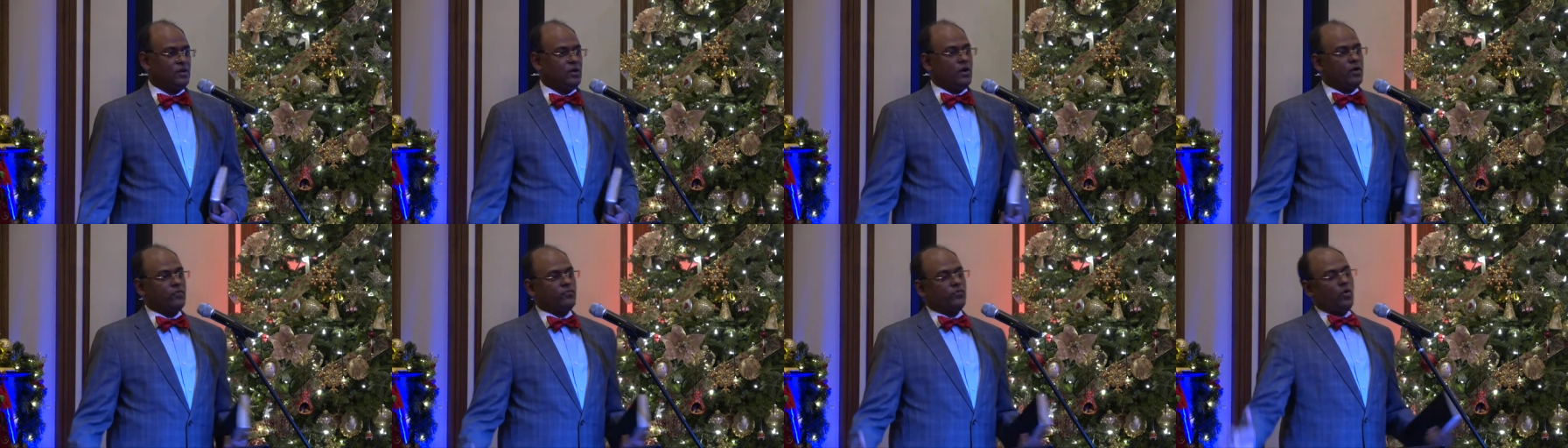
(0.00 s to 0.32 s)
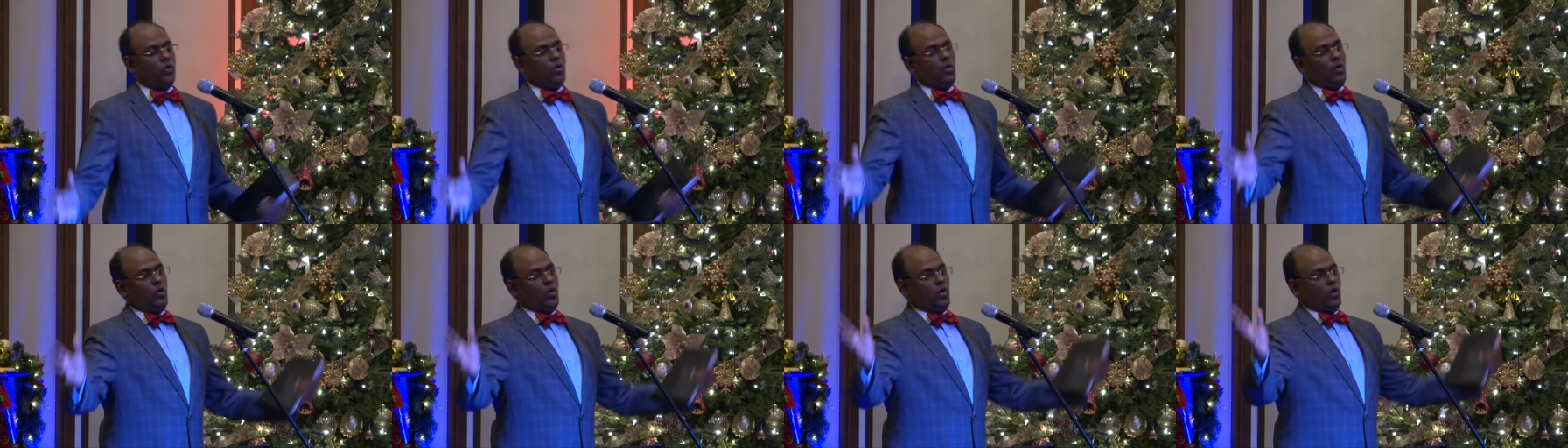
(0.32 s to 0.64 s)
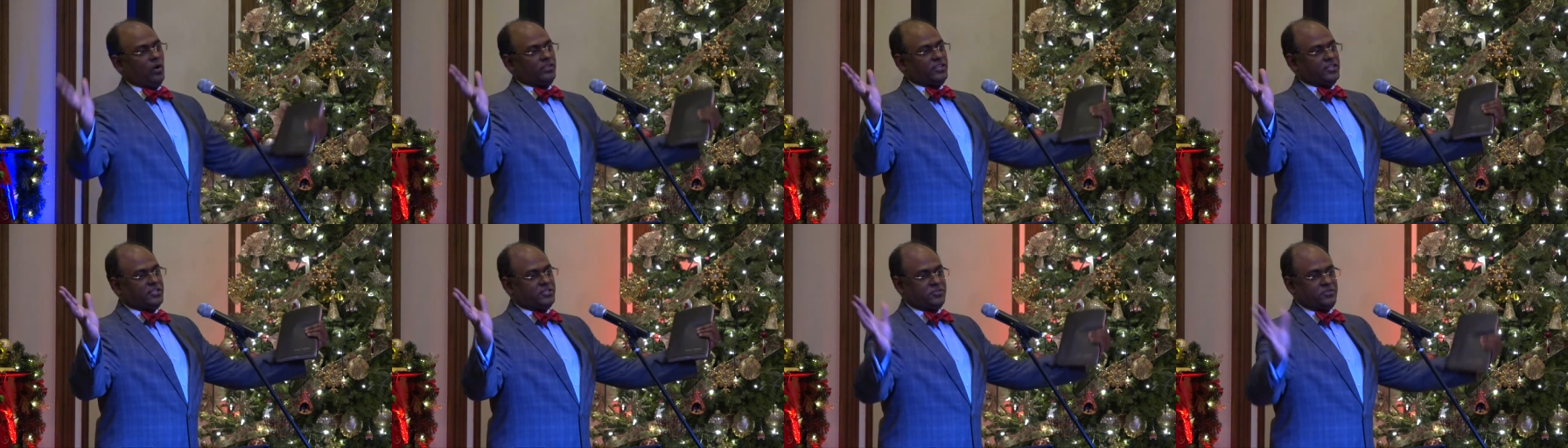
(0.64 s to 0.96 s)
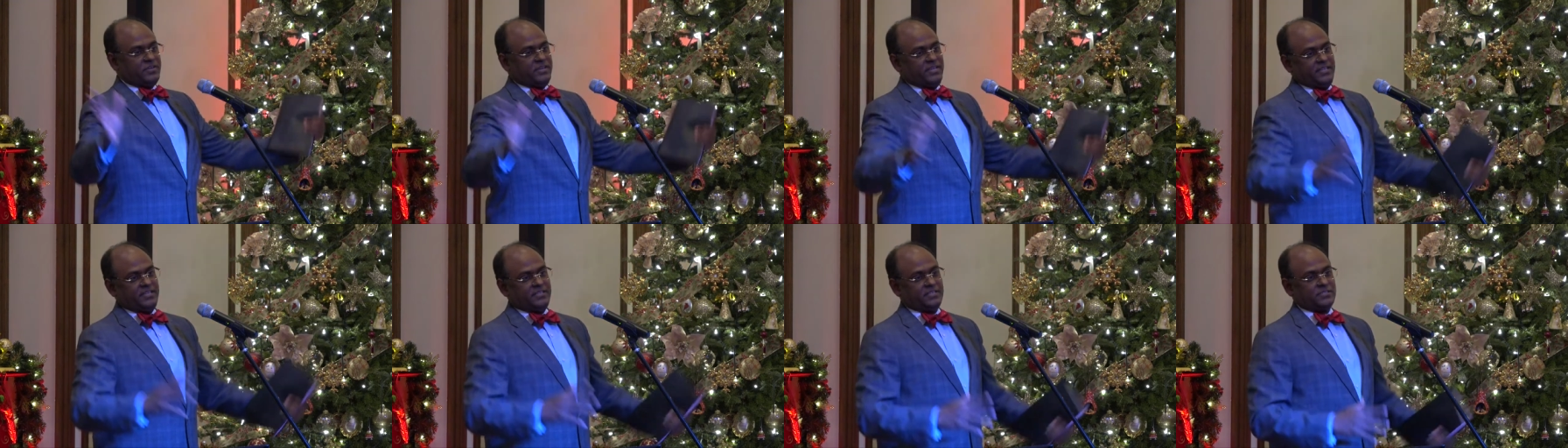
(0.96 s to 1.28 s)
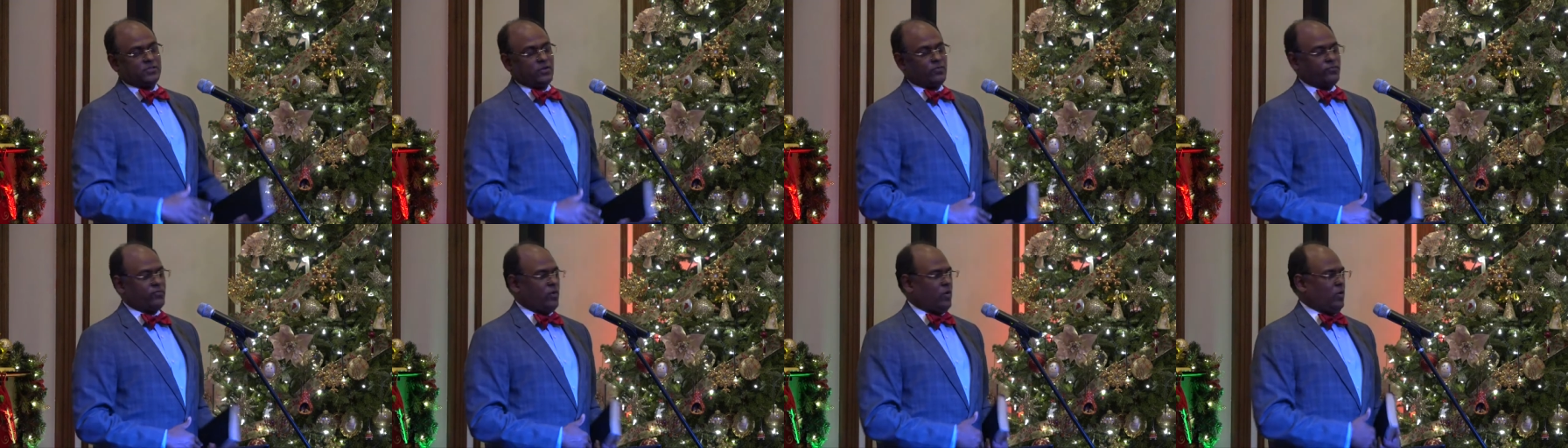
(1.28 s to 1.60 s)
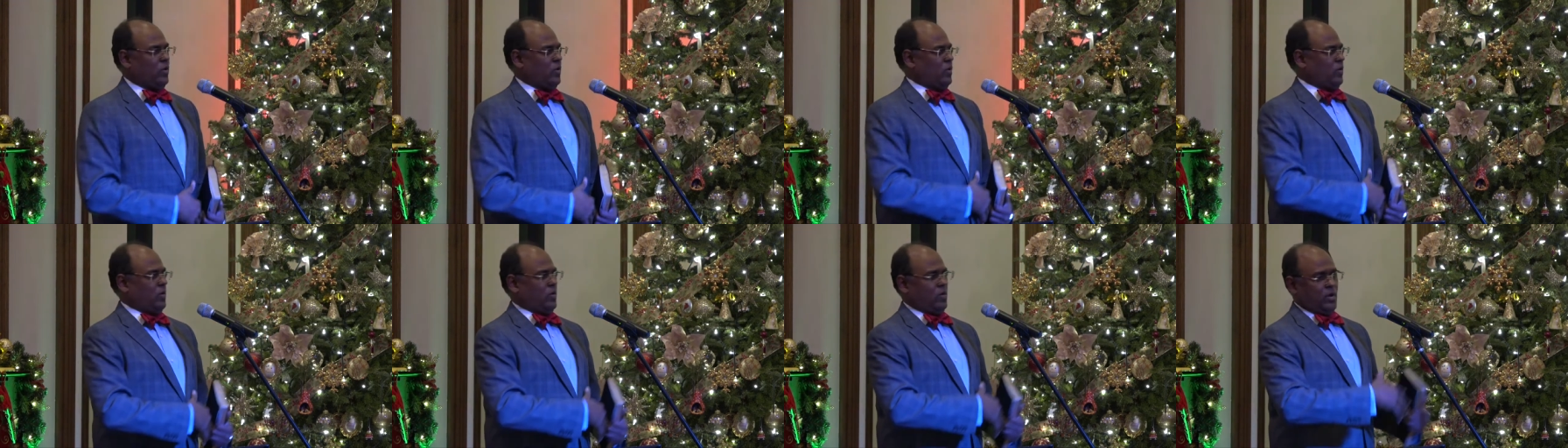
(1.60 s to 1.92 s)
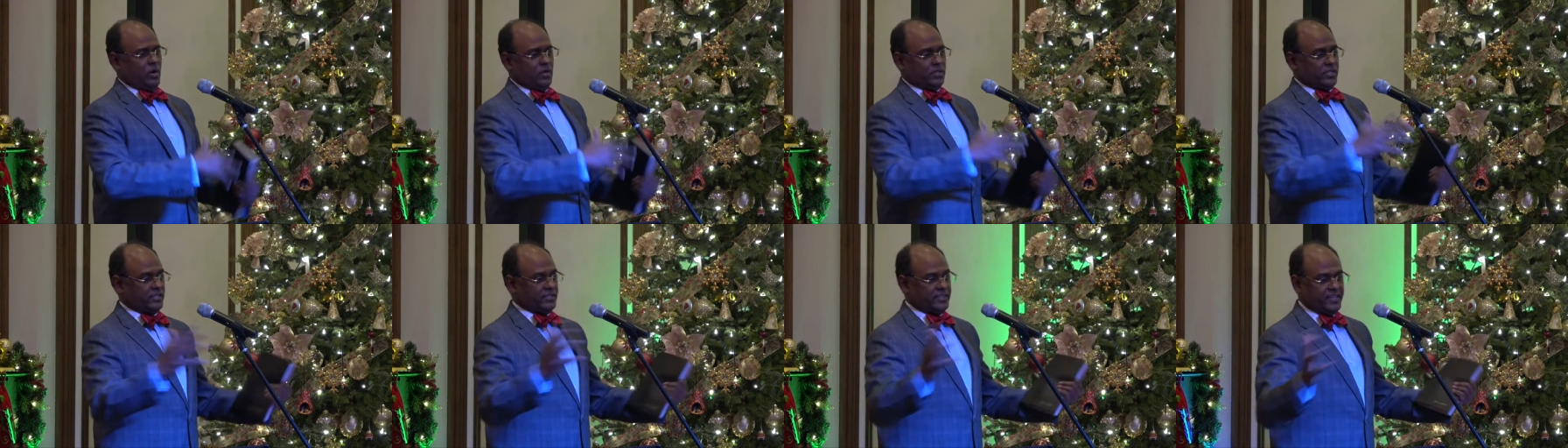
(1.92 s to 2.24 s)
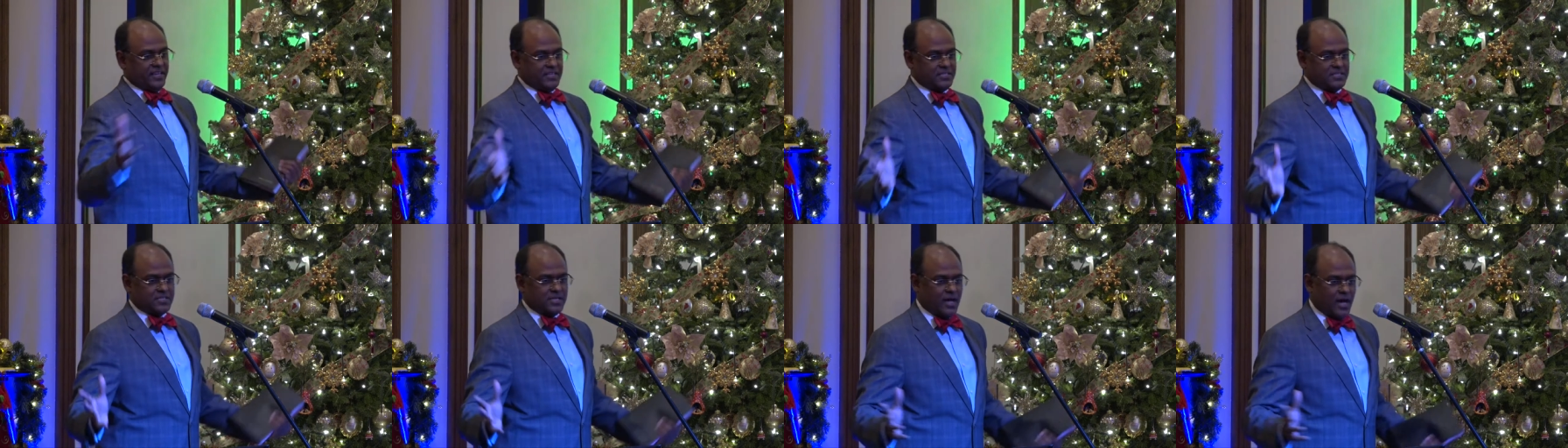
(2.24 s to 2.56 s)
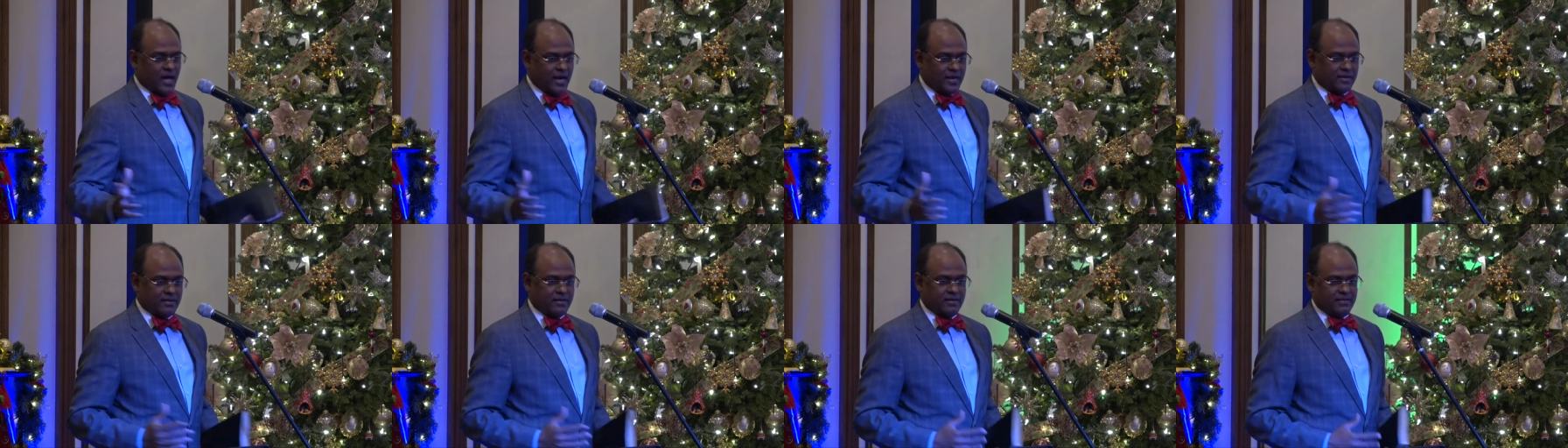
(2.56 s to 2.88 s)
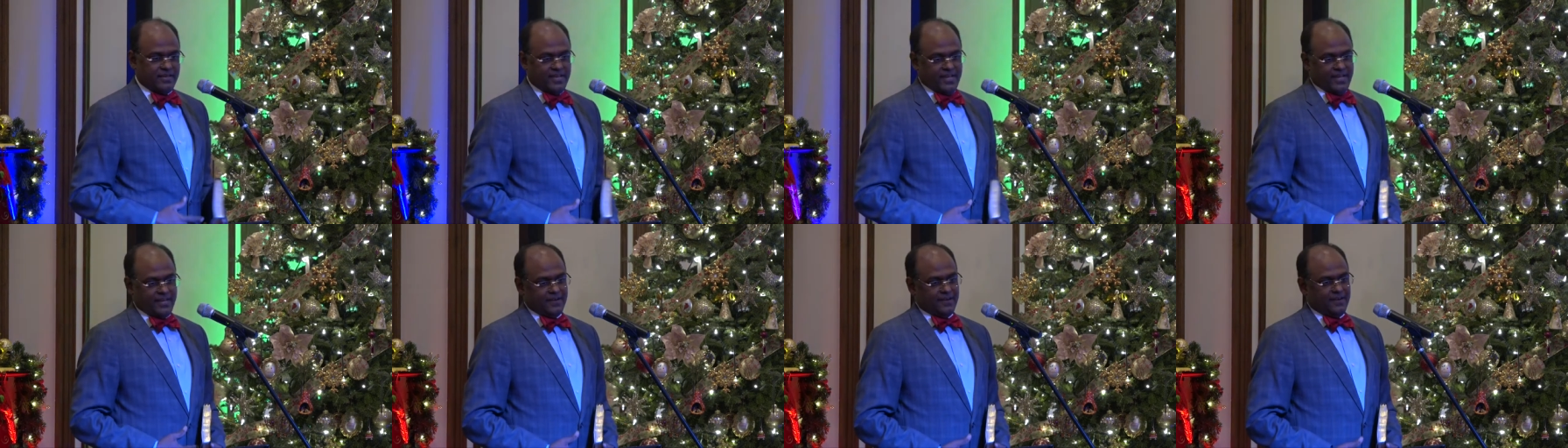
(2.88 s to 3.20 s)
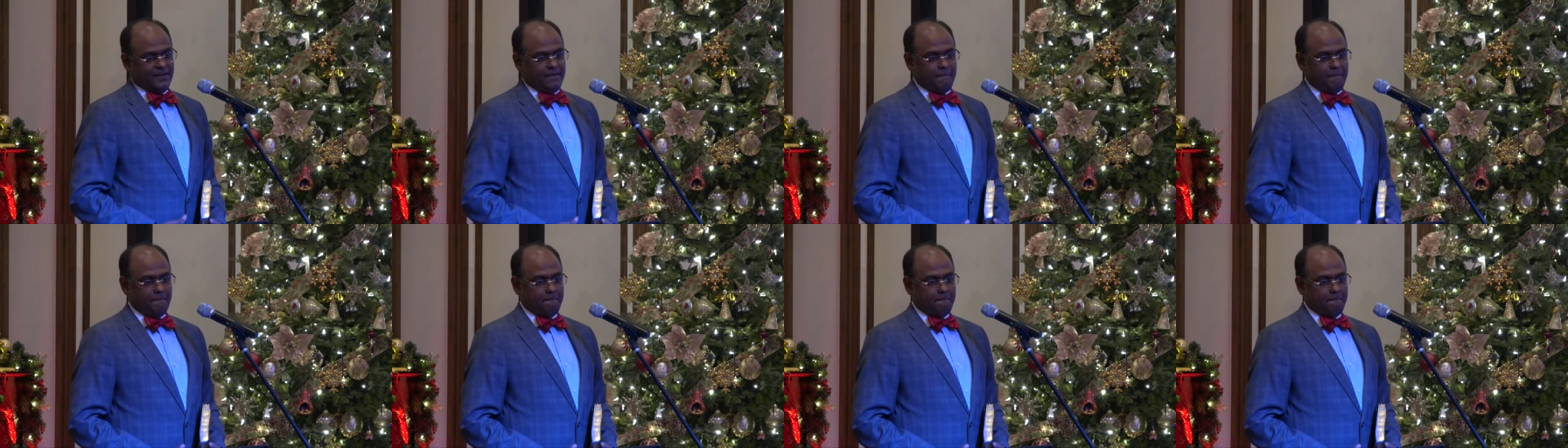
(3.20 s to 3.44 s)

Of all the trees, of all the things God created,